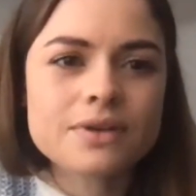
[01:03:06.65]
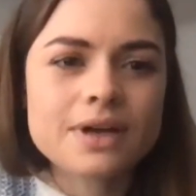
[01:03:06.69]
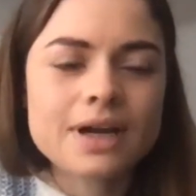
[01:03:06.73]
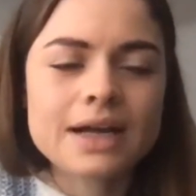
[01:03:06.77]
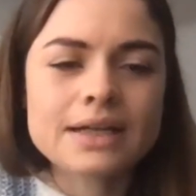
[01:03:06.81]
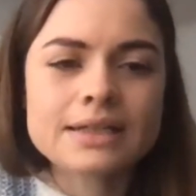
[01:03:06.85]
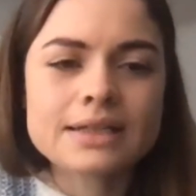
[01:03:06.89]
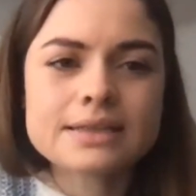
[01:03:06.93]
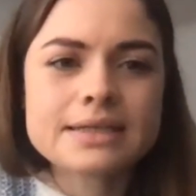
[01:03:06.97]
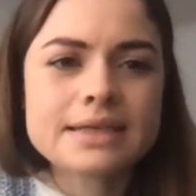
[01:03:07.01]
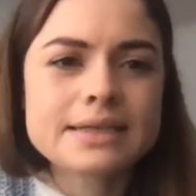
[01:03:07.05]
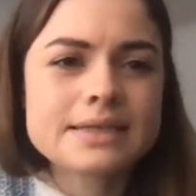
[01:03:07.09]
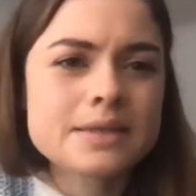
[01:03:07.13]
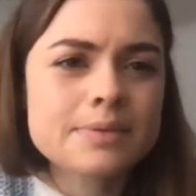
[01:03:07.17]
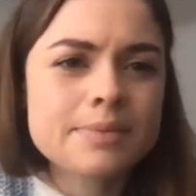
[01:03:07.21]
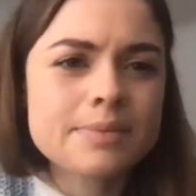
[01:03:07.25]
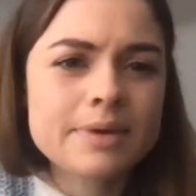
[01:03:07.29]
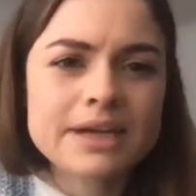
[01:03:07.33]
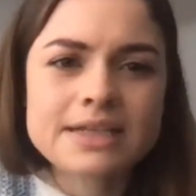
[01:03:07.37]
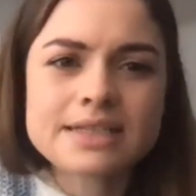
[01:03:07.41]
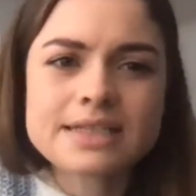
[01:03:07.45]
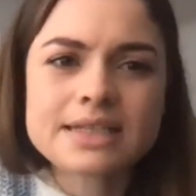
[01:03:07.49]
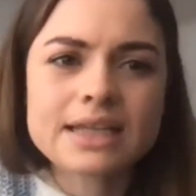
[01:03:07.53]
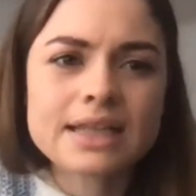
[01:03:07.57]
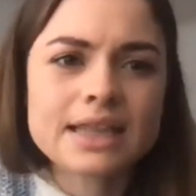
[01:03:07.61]

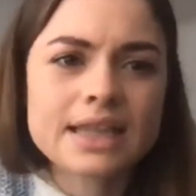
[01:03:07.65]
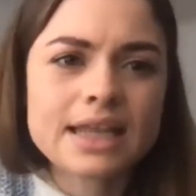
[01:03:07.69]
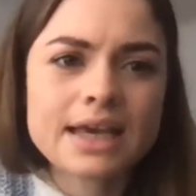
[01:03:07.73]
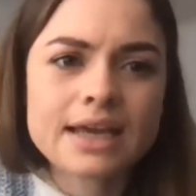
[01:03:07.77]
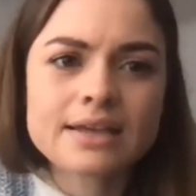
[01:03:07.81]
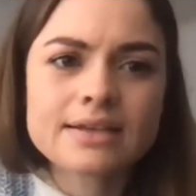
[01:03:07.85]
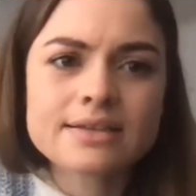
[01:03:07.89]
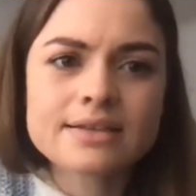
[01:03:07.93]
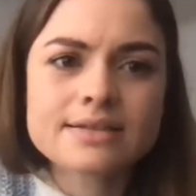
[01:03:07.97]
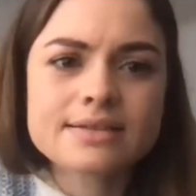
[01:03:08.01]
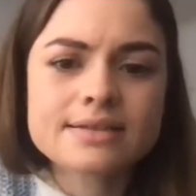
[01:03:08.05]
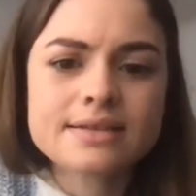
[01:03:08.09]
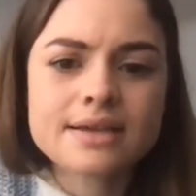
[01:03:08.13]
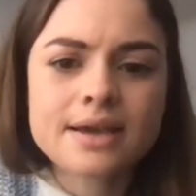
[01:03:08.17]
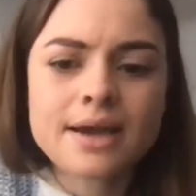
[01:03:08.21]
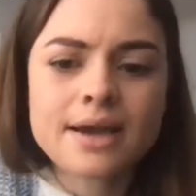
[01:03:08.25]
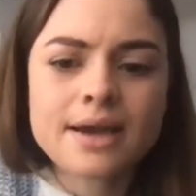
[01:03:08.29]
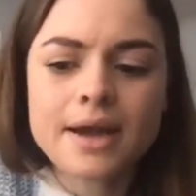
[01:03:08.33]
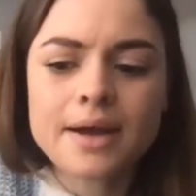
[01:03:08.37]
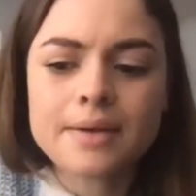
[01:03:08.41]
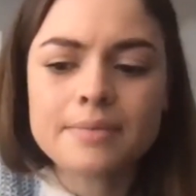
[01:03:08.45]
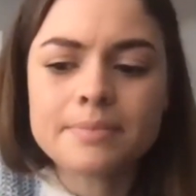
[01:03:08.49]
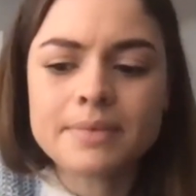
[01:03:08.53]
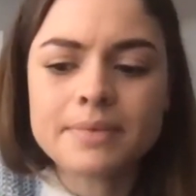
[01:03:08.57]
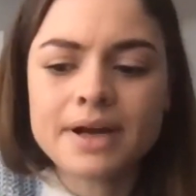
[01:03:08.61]
anticipated this
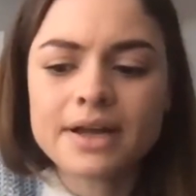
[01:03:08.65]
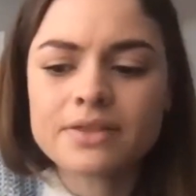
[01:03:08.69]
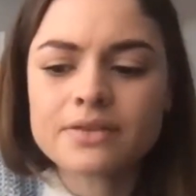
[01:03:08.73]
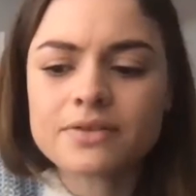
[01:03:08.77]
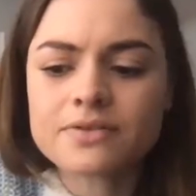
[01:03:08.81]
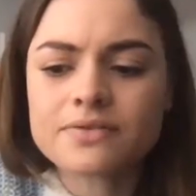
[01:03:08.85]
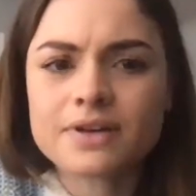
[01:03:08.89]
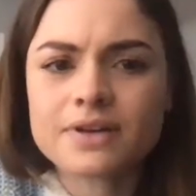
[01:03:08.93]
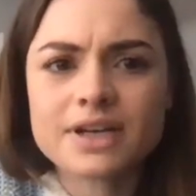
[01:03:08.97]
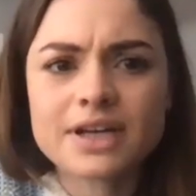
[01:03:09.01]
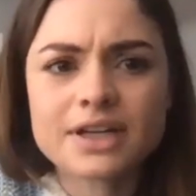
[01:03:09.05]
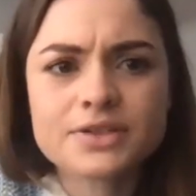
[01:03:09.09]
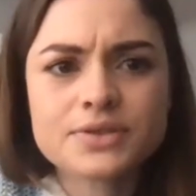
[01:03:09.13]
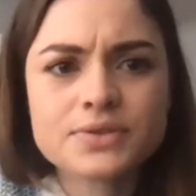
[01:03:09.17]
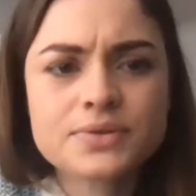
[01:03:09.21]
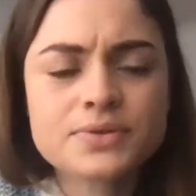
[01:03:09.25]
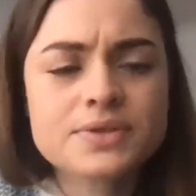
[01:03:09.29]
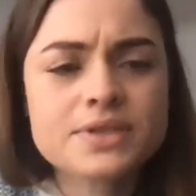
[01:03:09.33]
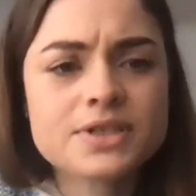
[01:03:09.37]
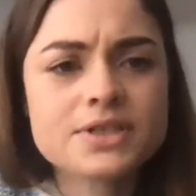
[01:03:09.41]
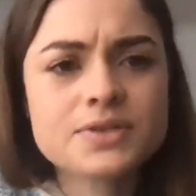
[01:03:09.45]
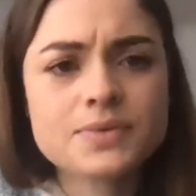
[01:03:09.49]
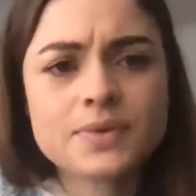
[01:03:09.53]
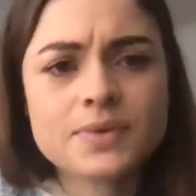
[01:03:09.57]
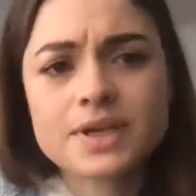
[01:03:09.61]
and the financial
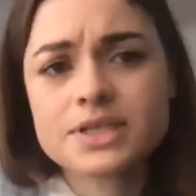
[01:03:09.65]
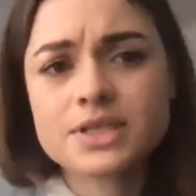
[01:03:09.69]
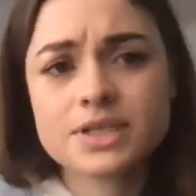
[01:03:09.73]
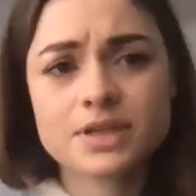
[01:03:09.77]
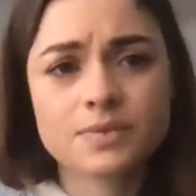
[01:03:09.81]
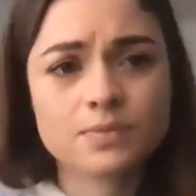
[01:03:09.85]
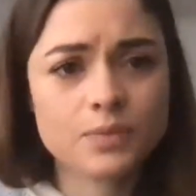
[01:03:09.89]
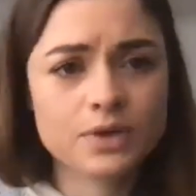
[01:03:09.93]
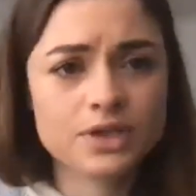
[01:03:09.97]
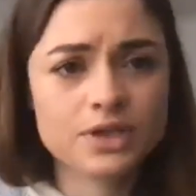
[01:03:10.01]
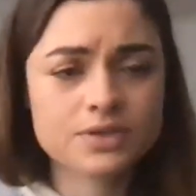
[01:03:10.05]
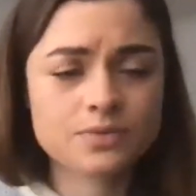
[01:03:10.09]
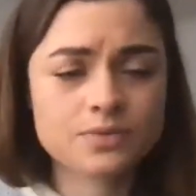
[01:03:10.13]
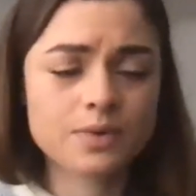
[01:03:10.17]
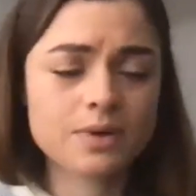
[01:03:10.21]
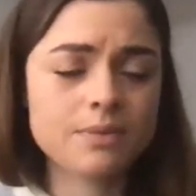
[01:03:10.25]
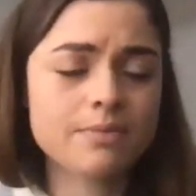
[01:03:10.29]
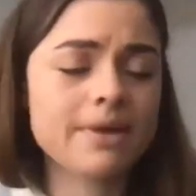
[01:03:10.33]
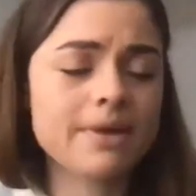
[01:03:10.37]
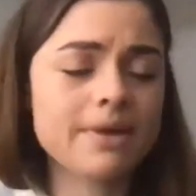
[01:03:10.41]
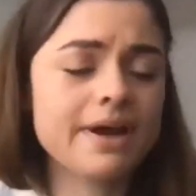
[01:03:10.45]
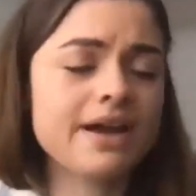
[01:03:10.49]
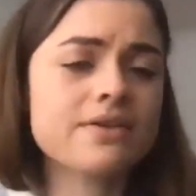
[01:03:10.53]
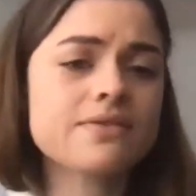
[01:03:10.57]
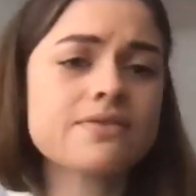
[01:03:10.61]
situation which we
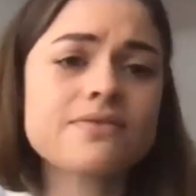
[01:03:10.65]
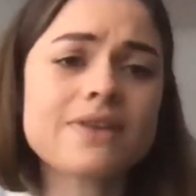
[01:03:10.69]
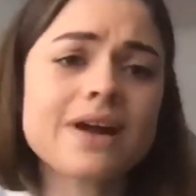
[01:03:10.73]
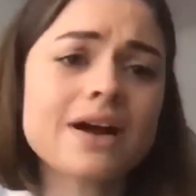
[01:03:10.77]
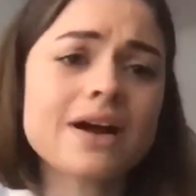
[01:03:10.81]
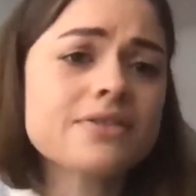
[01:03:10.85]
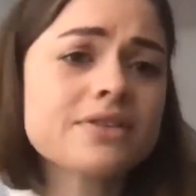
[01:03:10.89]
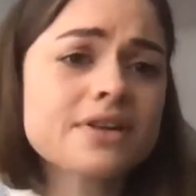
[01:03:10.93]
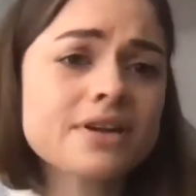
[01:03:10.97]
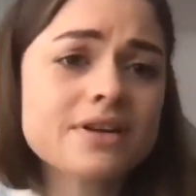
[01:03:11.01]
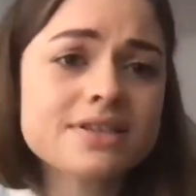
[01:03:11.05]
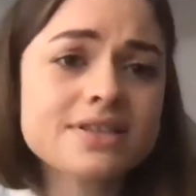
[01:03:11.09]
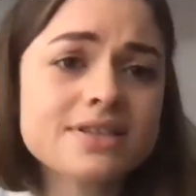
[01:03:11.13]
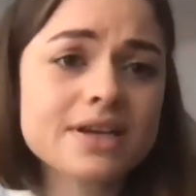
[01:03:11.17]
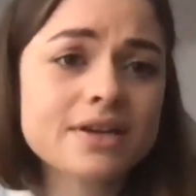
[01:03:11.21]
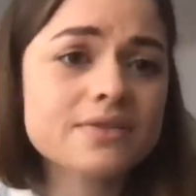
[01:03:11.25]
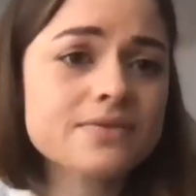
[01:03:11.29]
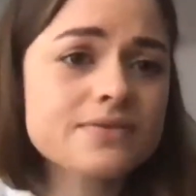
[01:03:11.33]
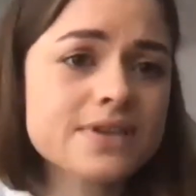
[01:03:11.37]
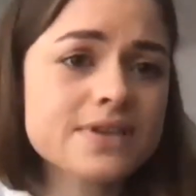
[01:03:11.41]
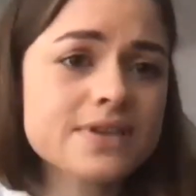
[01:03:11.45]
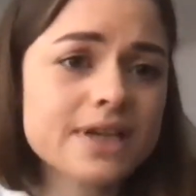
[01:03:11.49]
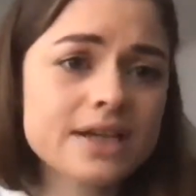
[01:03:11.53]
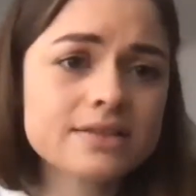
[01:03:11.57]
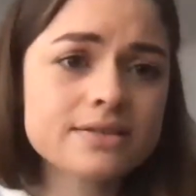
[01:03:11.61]
may have found
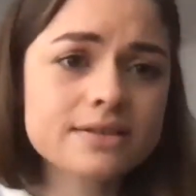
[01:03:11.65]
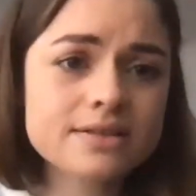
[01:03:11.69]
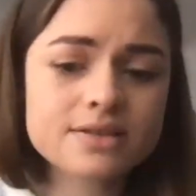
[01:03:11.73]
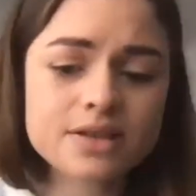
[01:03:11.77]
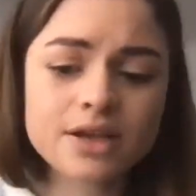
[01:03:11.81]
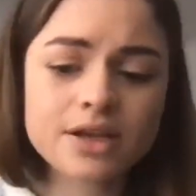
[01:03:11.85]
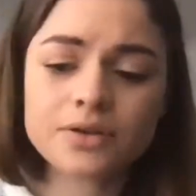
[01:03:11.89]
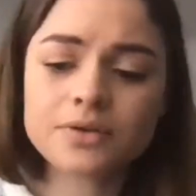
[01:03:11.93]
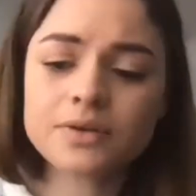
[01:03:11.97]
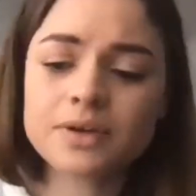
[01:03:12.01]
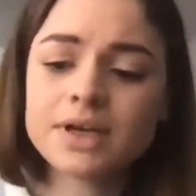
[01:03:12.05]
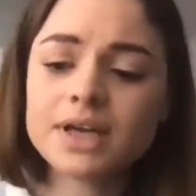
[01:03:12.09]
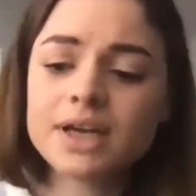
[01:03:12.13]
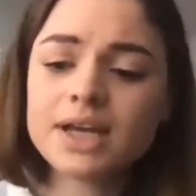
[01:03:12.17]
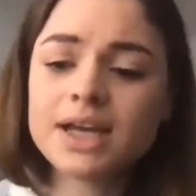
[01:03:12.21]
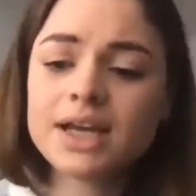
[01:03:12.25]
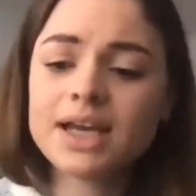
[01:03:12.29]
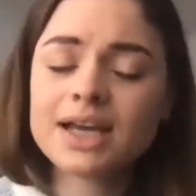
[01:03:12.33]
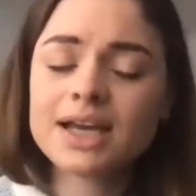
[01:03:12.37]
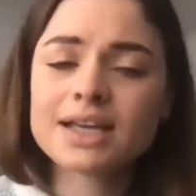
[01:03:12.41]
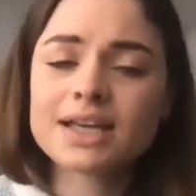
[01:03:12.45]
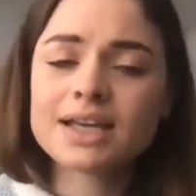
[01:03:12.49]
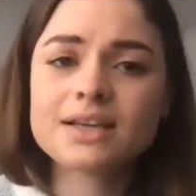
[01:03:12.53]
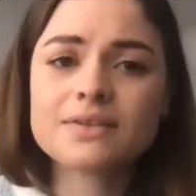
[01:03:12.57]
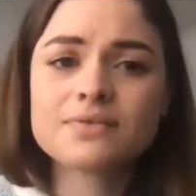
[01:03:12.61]
ourselves in. So
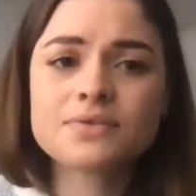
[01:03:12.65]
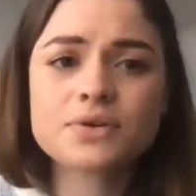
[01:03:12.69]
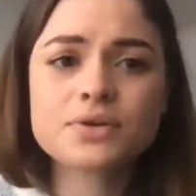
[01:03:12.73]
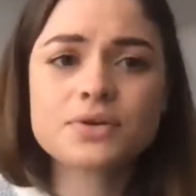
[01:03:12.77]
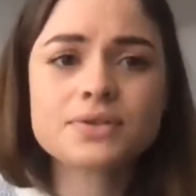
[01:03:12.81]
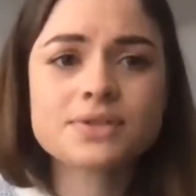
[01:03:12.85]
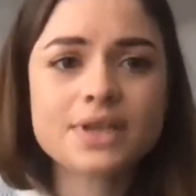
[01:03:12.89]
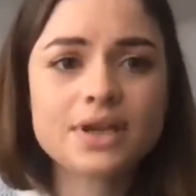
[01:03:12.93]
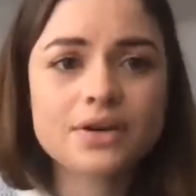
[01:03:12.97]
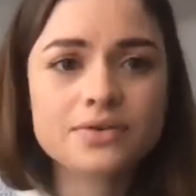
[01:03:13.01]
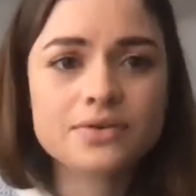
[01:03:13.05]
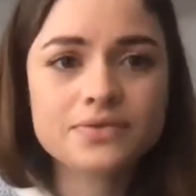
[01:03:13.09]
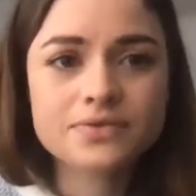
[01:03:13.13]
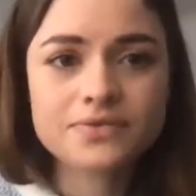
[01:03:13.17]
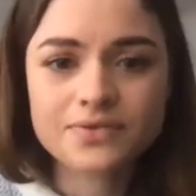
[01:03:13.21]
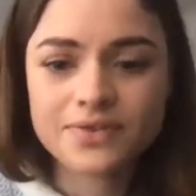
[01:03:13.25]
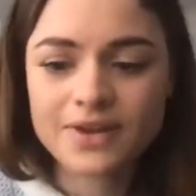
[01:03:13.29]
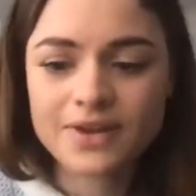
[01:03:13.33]
give yourself